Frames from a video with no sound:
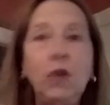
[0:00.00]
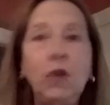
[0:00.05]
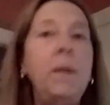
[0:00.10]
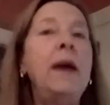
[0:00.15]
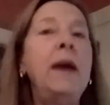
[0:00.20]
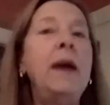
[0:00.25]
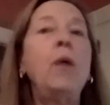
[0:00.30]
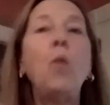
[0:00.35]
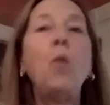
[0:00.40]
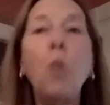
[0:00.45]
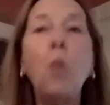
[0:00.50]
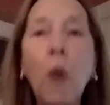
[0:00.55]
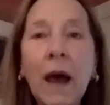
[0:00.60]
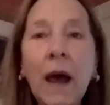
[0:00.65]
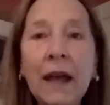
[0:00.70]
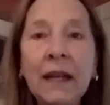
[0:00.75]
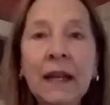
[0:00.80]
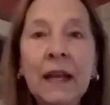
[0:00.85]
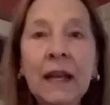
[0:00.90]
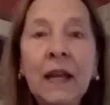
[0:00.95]
no matter
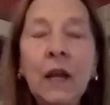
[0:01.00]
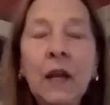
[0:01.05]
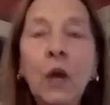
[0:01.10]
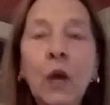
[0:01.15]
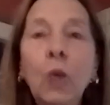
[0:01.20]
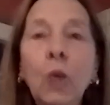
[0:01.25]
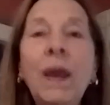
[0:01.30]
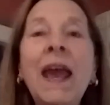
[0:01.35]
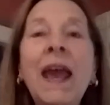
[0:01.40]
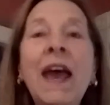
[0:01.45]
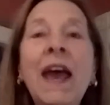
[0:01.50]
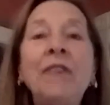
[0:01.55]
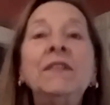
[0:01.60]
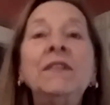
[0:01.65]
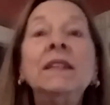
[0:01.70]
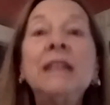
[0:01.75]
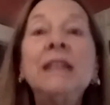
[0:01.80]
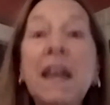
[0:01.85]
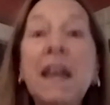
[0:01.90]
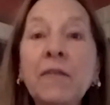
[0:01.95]
what, we have
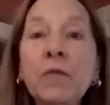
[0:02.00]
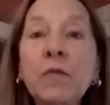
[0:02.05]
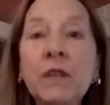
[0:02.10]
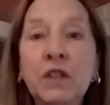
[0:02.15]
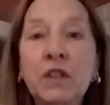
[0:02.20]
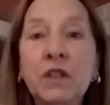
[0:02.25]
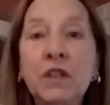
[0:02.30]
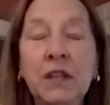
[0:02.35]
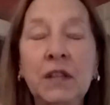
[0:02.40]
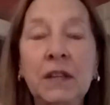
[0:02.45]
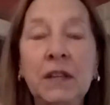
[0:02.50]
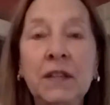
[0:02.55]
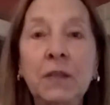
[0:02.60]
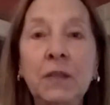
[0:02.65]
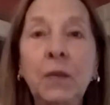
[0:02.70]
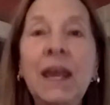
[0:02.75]
to leverage this.